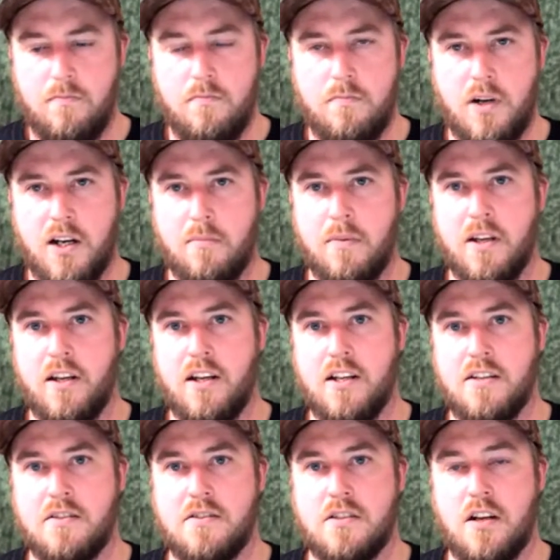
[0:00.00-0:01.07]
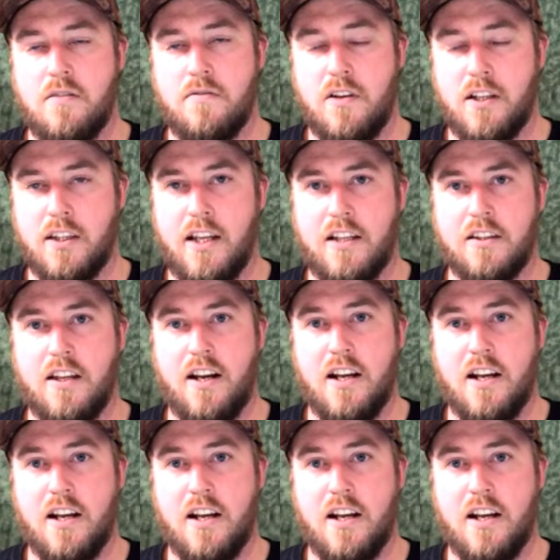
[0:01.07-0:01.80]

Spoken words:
pardon me, and stuff like that. That